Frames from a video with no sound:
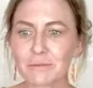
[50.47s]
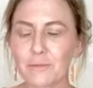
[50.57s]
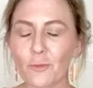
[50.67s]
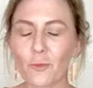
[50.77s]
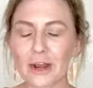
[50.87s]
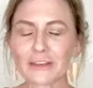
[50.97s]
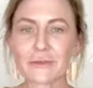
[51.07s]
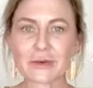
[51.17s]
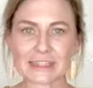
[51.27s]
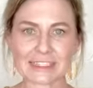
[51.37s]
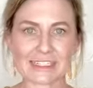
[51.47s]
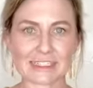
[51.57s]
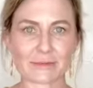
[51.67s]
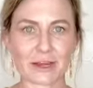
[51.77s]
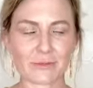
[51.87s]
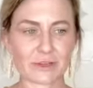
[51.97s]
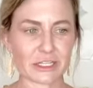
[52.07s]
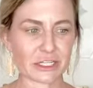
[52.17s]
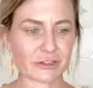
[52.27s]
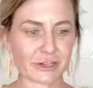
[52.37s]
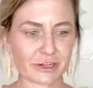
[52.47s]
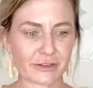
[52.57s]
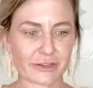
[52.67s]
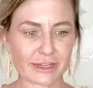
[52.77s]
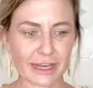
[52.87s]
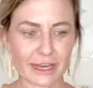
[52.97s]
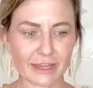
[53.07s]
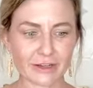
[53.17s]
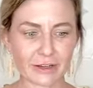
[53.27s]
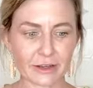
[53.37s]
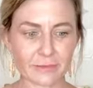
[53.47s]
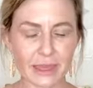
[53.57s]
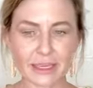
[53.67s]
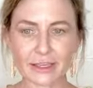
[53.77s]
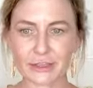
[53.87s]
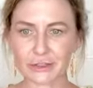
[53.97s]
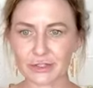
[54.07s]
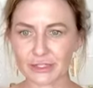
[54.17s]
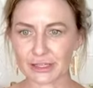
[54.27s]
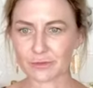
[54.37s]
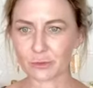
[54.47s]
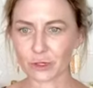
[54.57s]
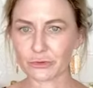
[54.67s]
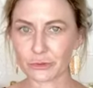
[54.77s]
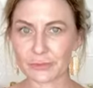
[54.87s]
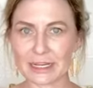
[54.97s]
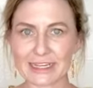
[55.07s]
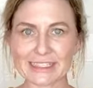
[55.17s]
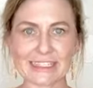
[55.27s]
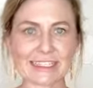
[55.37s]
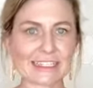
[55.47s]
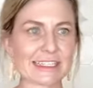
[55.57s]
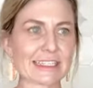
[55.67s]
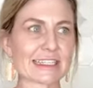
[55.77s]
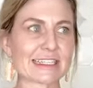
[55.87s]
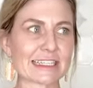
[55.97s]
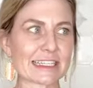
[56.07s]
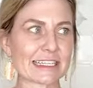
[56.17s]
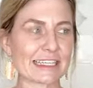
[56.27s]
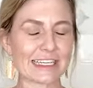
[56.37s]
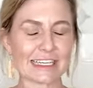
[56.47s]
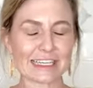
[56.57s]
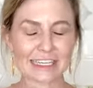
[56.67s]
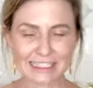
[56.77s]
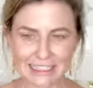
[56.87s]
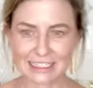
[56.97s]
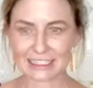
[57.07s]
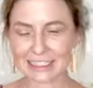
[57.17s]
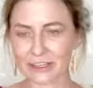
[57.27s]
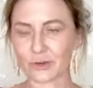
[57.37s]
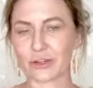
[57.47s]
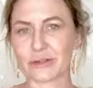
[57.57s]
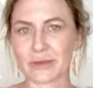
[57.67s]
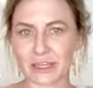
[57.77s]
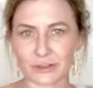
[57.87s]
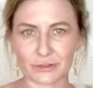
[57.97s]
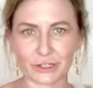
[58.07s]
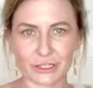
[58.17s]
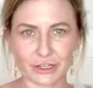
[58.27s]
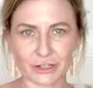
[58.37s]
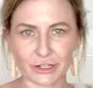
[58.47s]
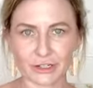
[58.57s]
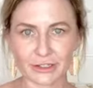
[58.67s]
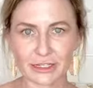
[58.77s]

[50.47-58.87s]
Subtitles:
One of the best things about a Beachy Glow and making your skin more luminescent is it's instantly going to make you look younger.